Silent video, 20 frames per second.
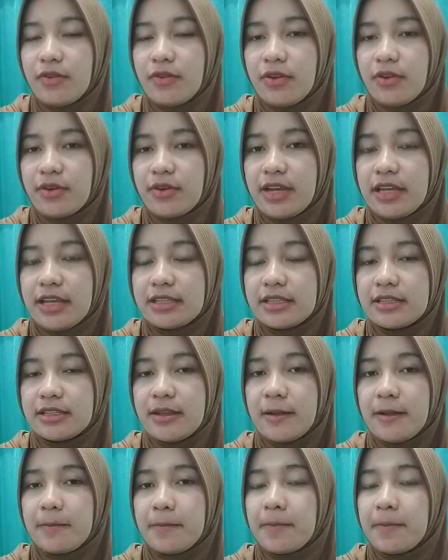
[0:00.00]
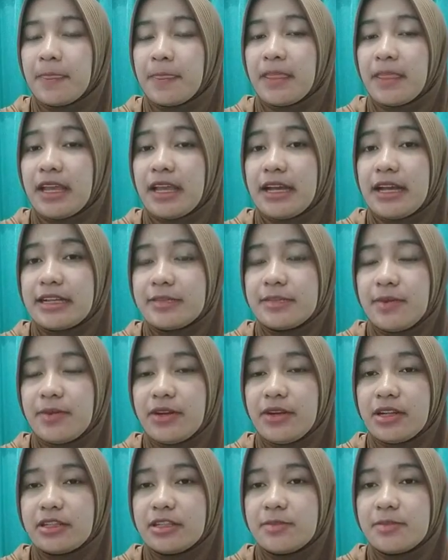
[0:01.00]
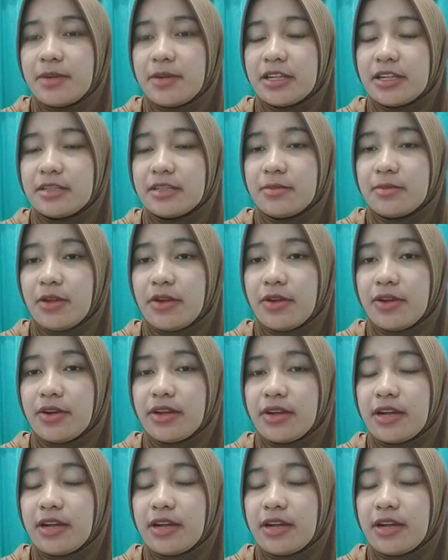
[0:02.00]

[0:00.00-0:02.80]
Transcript: for your case. An experienced maritime lawyer